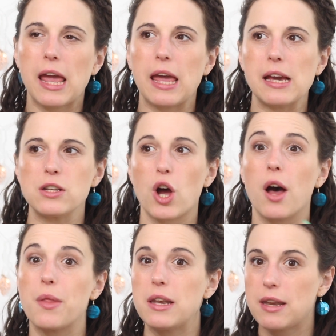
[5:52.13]
And
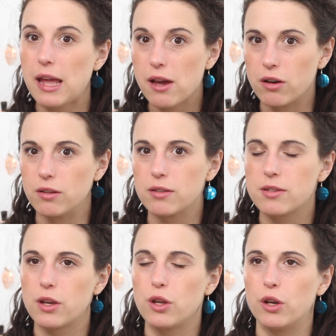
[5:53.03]
on the
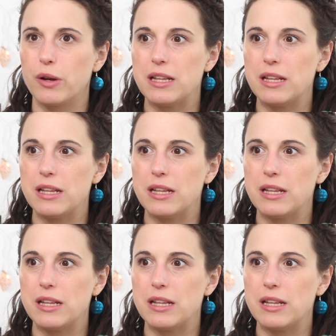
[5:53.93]
nails, you know,